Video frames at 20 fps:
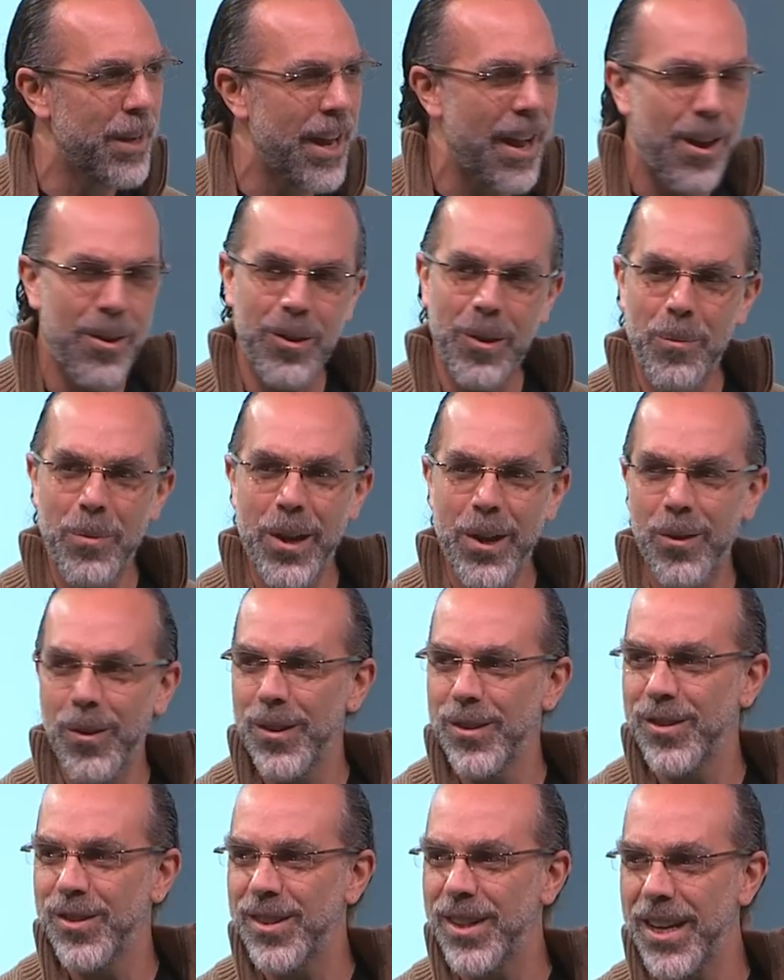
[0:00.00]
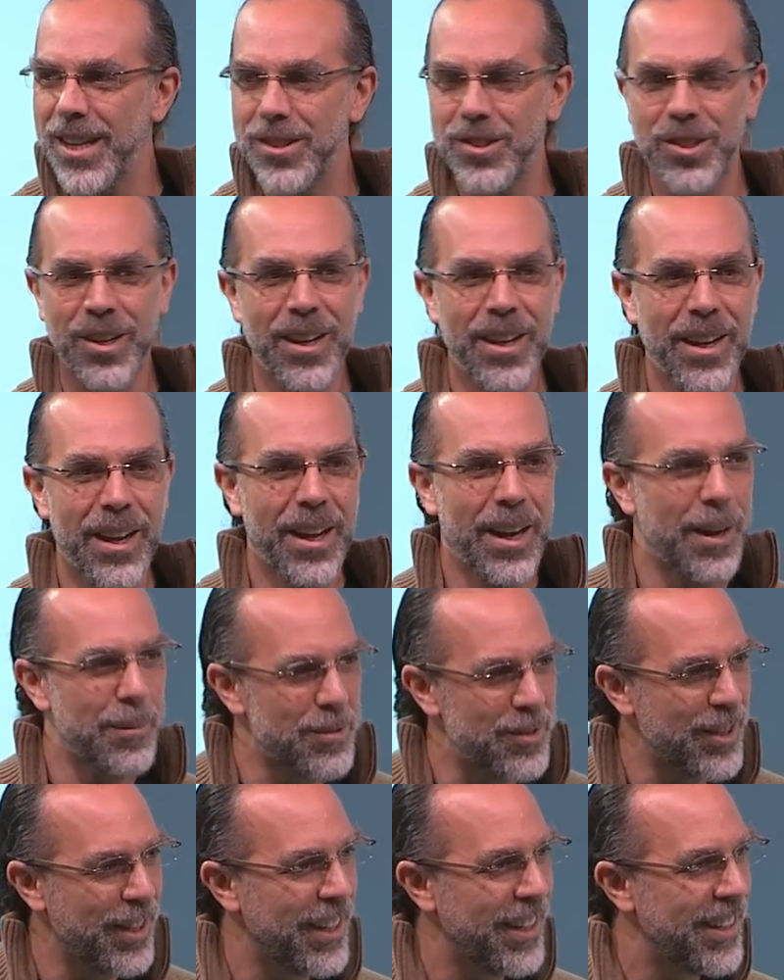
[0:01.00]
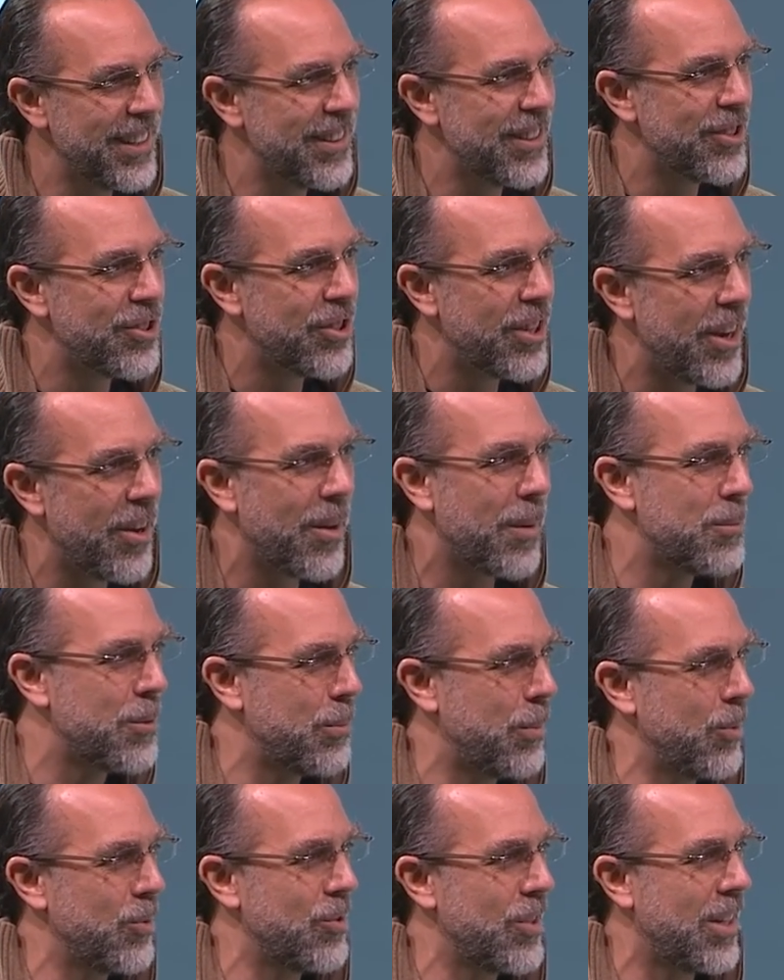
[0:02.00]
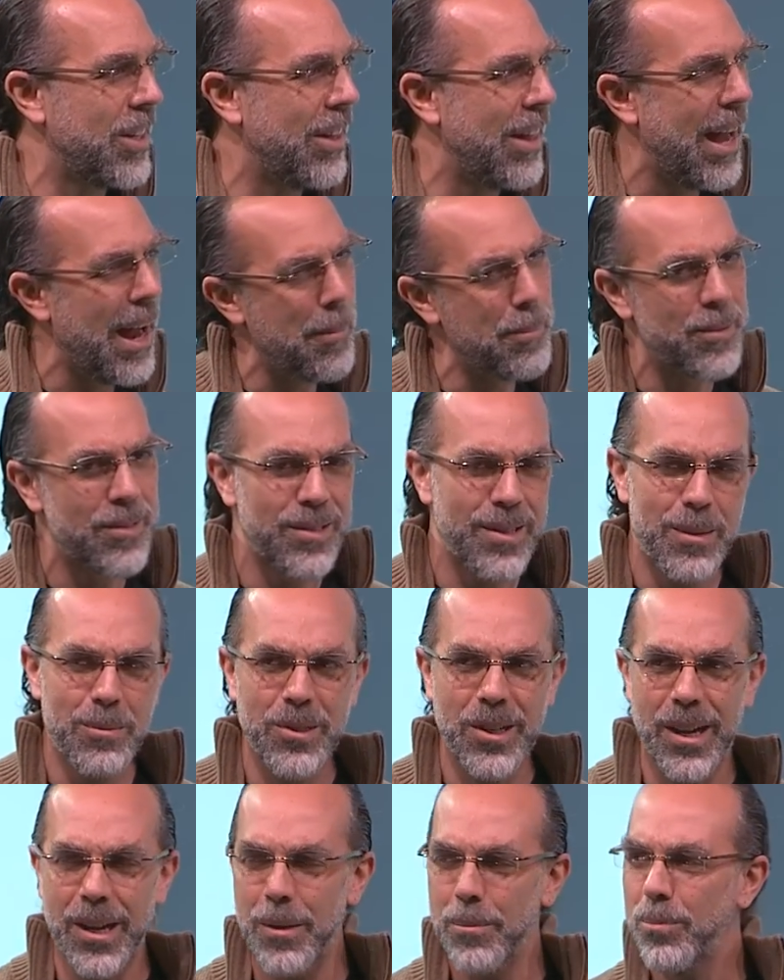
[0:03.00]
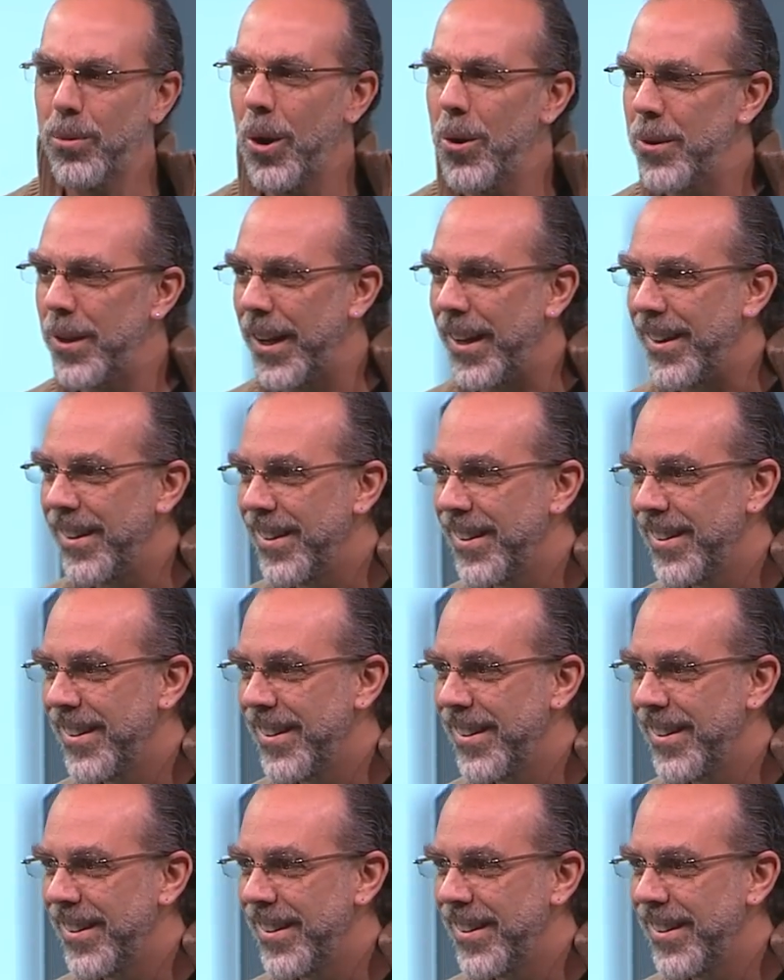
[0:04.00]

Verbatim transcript: How come they're on stage and I'm sitting in the chair? I'm supposed to clap. It seems kind of broken.